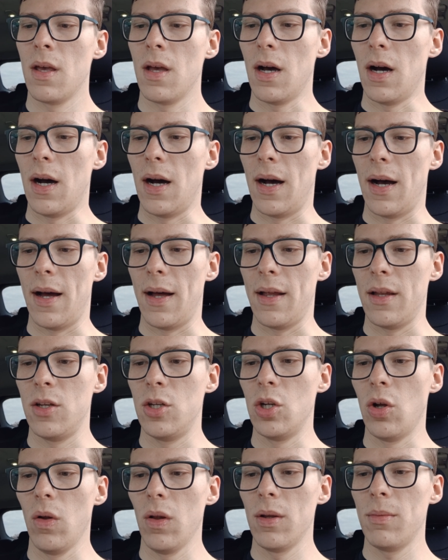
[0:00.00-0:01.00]

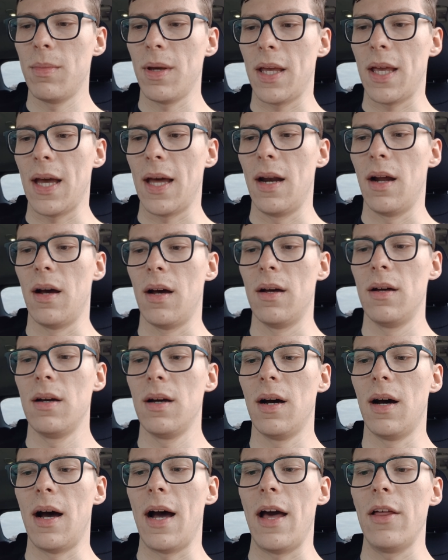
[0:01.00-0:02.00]
Nolan McKenna.
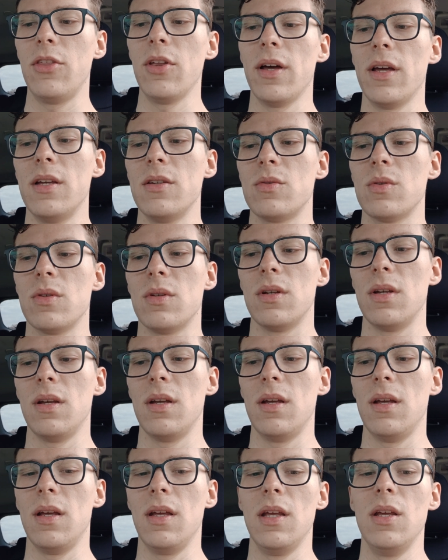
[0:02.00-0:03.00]
I thought
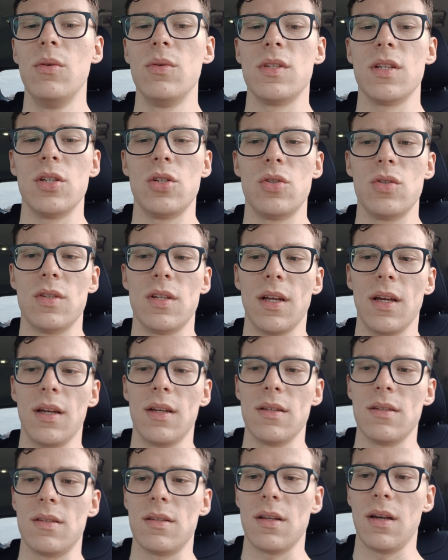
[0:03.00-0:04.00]
he was interesting
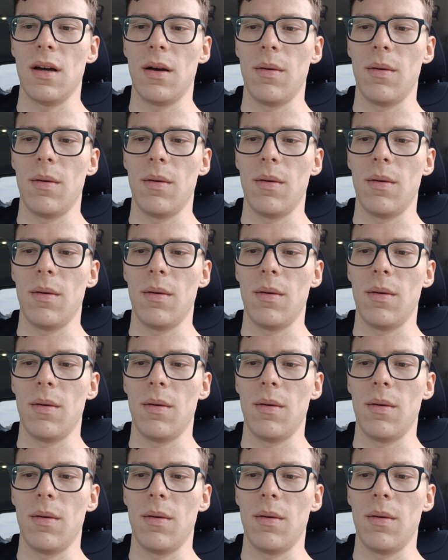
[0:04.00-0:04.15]
because